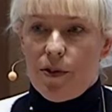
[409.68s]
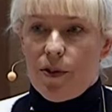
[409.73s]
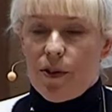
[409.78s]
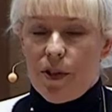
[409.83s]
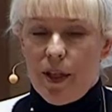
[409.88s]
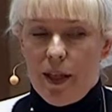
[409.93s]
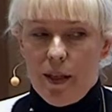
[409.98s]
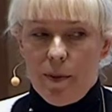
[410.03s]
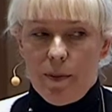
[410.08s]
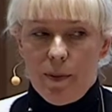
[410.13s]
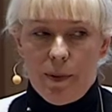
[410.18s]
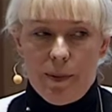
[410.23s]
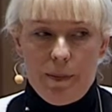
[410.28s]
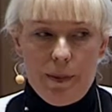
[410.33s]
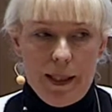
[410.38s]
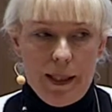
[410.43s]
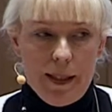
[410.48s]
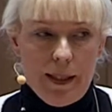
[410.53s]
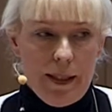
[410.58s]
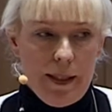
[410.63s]
sustainable
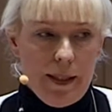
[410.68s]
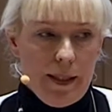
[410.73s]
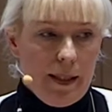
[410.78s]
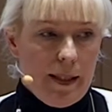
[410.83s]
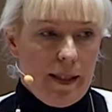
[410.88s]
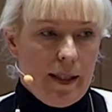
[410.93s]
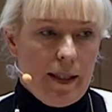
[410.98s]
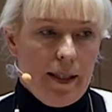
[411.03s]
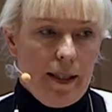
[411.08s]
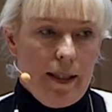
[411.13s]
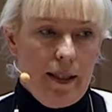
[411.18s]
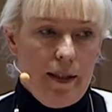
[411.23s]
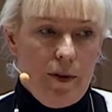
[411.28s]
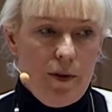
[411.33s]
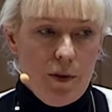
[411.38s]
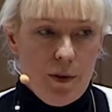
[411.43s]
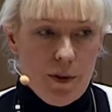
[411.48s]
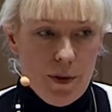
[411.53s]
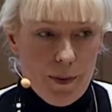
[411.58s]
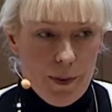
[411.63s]
buildings in
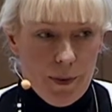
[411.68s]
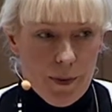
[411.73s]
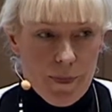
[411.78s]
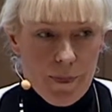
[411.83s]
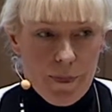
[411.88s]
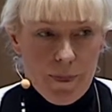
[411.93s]
Europe,